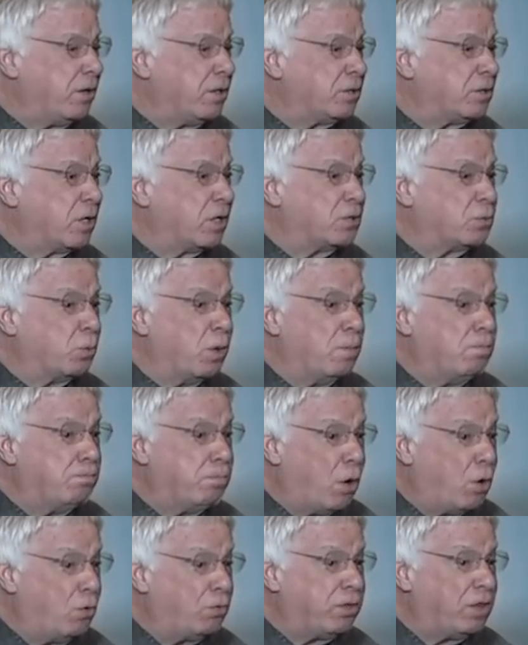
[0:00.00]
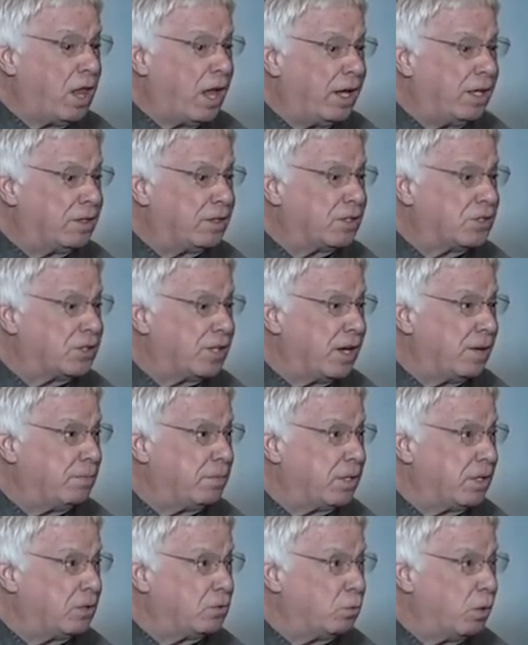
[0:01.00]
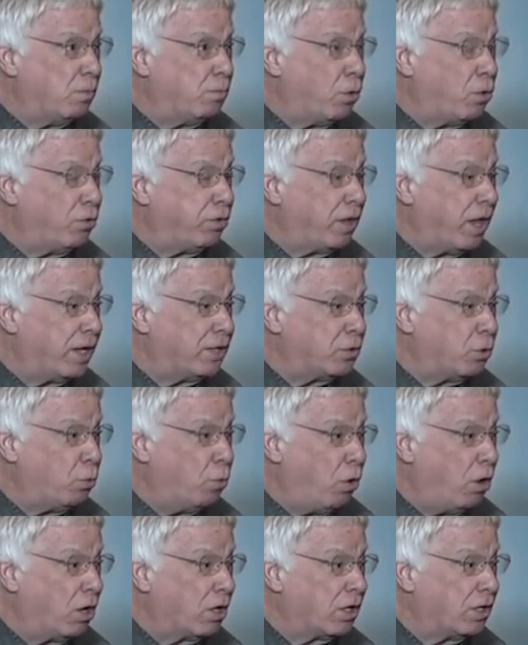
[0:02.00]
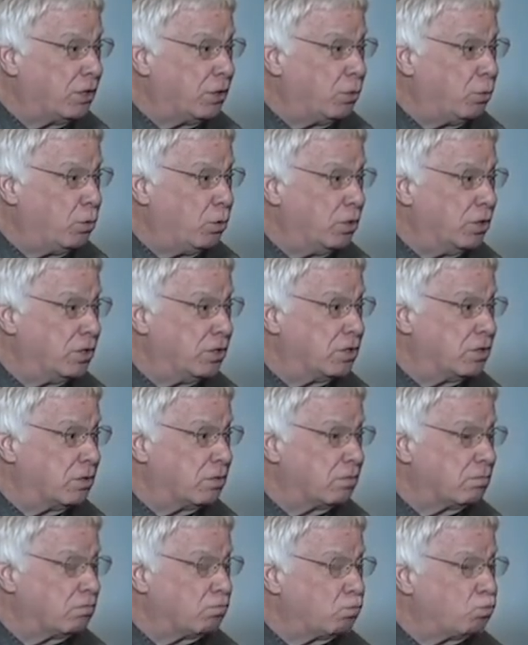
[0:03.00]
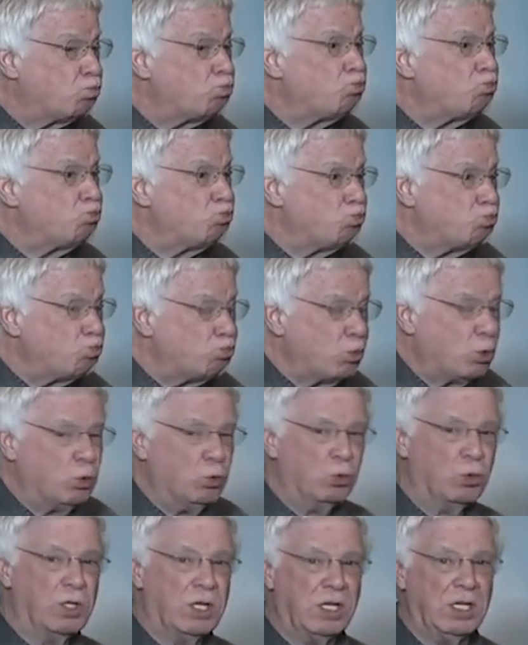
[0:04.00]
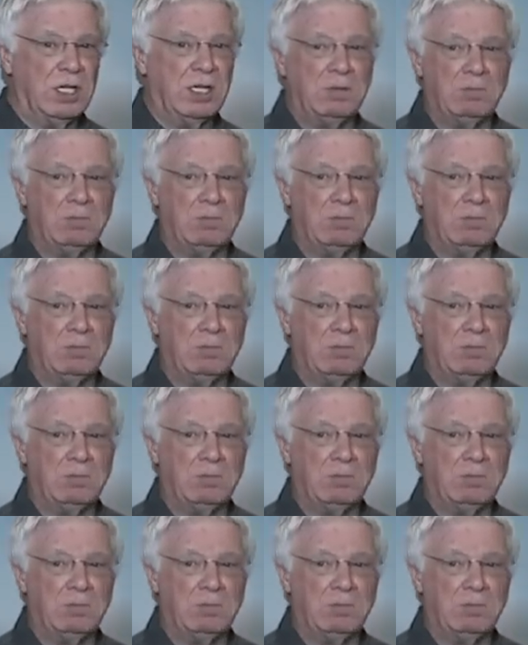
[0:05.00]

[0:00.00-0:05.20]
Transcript: is because we both like the same things. We both like to walk in the woods." Okay.